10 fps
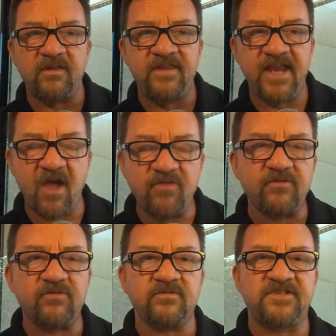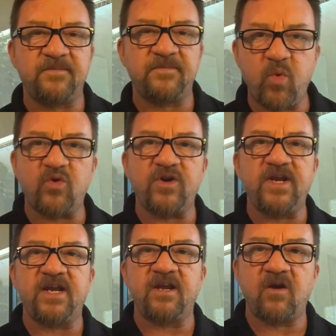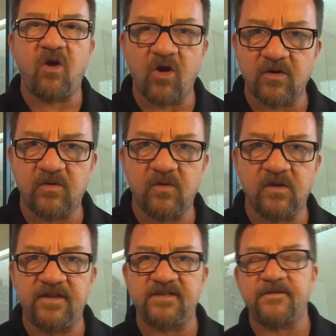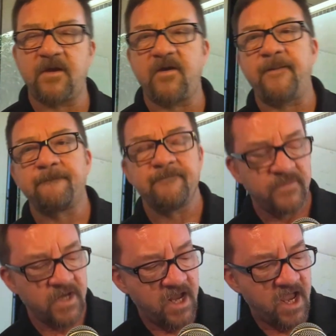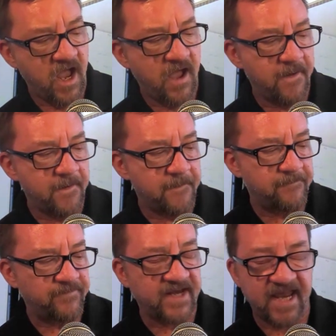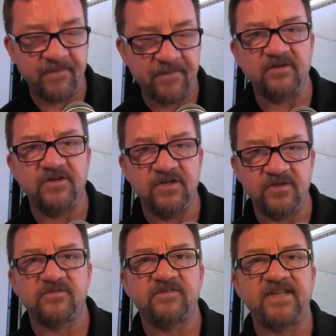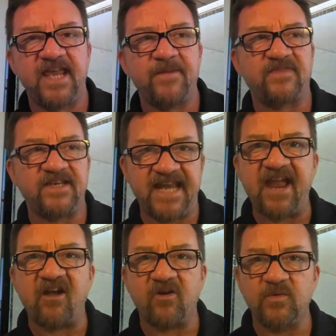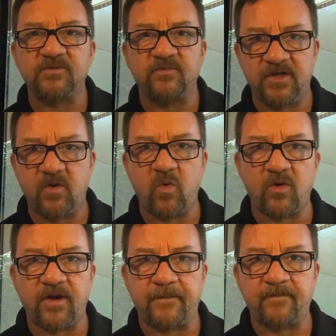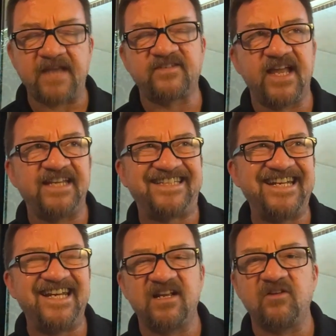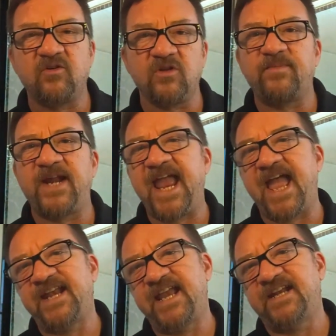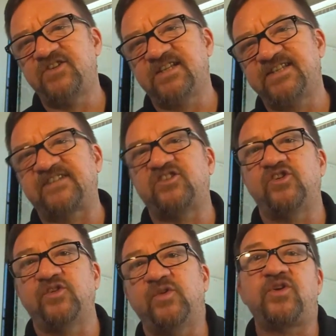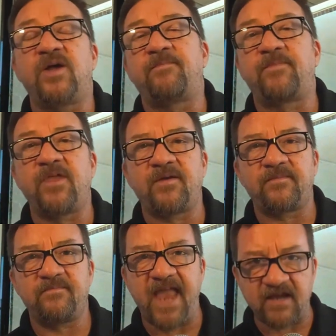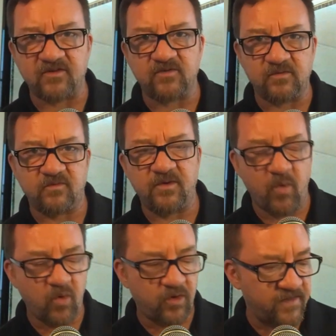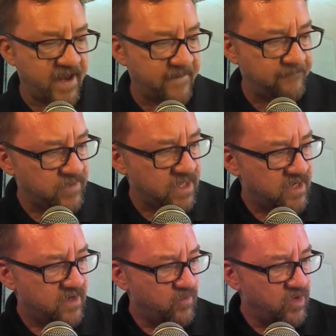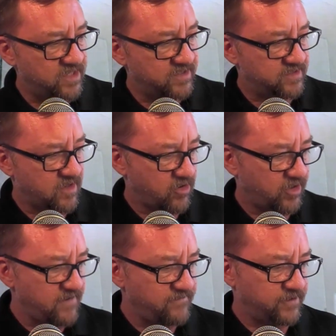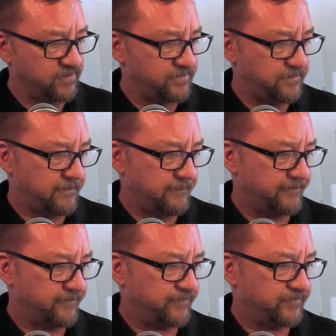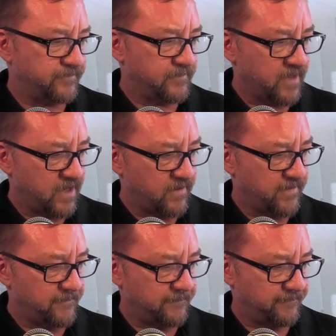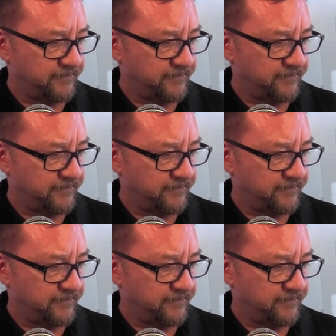the other supporting article in this, all right, that came out, news came out the day I was recording. Actually, I'd seen it earlier, but I hadn't had a chance to actually look up the actual report on that, was our governor, all right,